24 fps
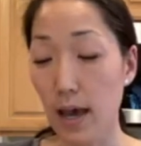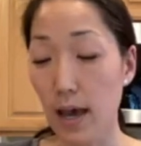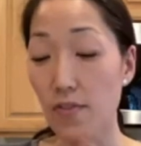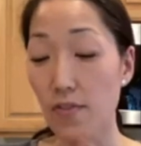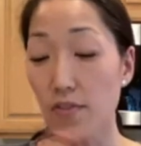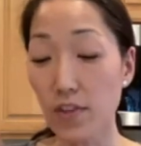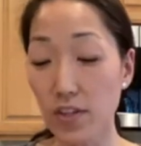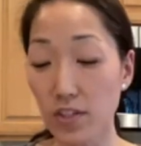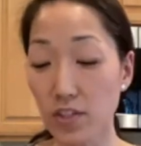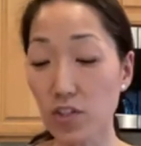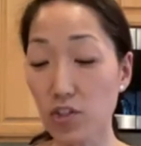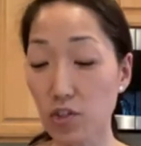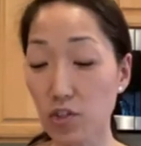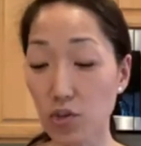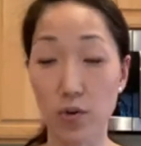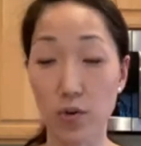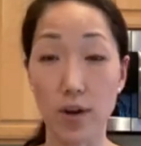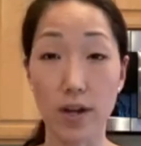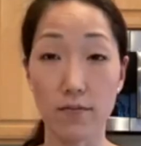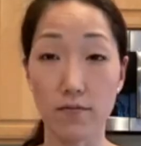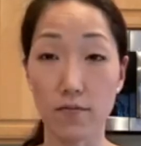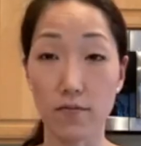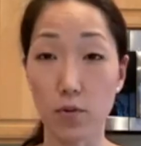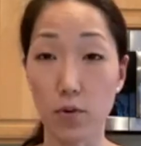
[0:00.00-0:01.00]
And this is
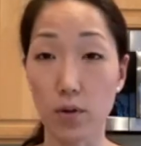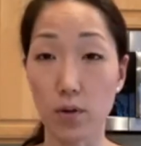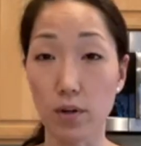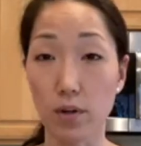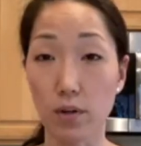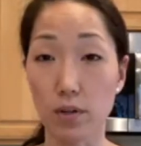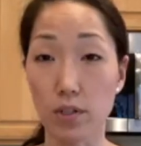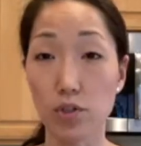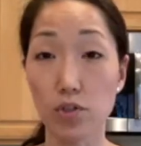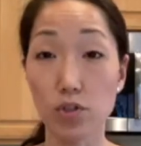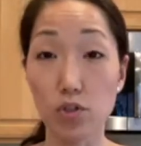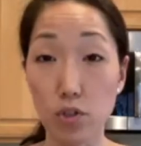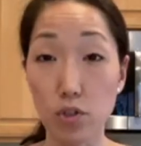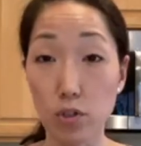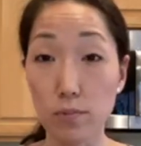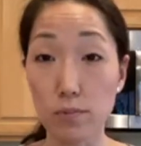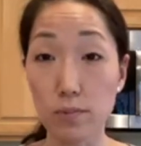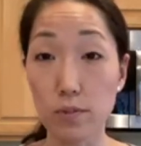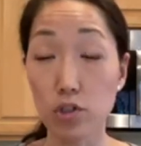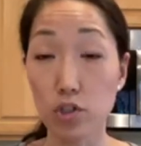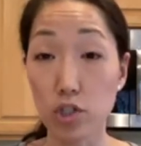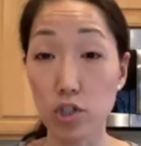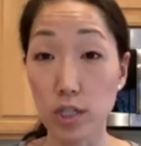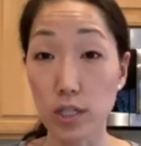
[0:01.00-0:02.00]
great for
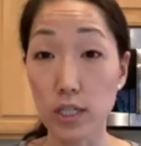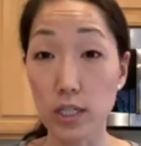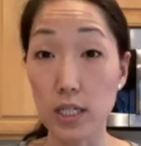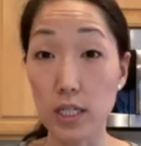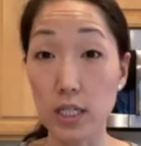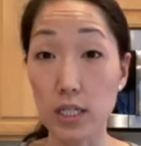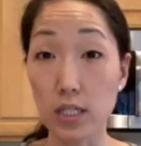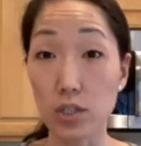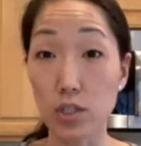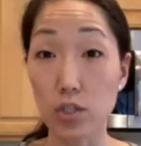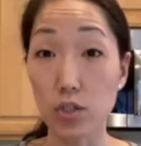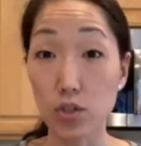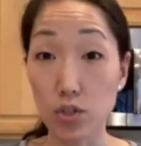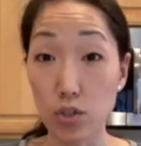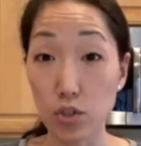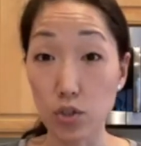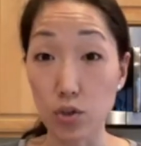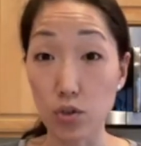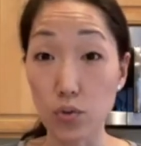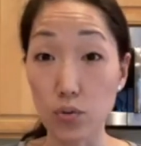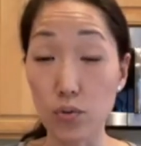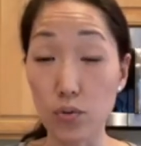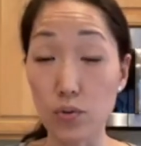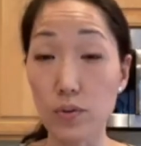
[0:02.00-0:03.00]
soups, chilies,
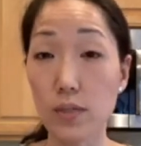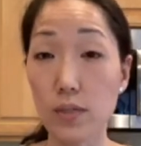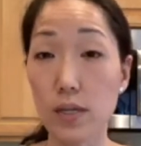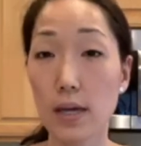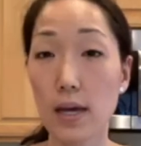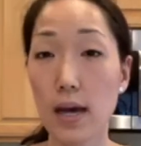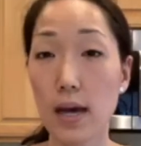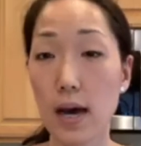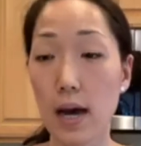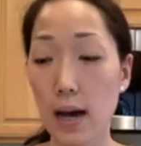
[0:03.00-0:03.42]
stews,